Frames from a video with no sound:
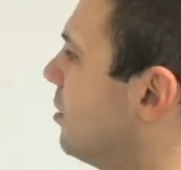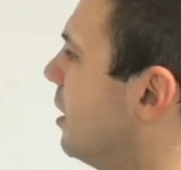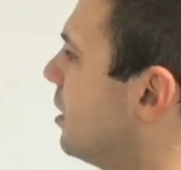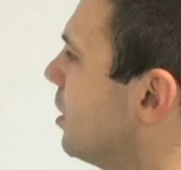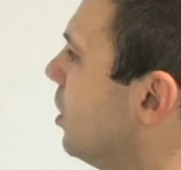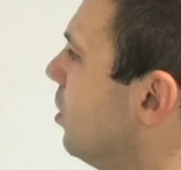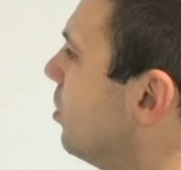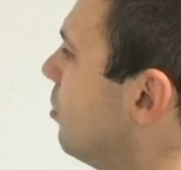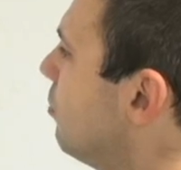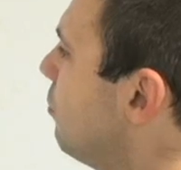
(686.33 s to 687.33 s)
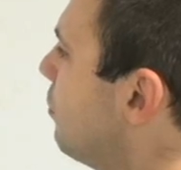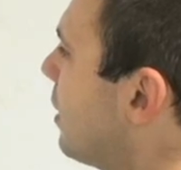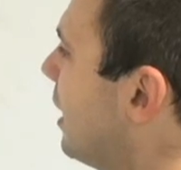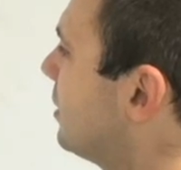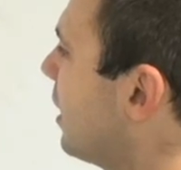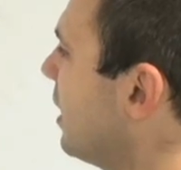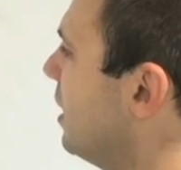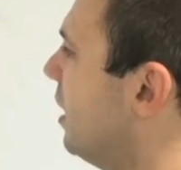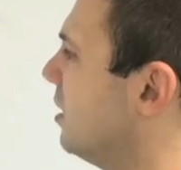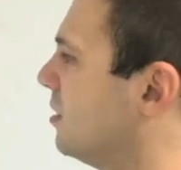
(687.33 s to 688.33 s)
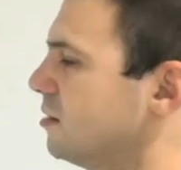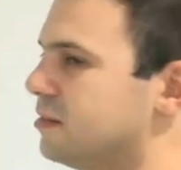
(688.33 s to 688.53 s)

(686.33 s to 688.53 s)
there you go, fratria,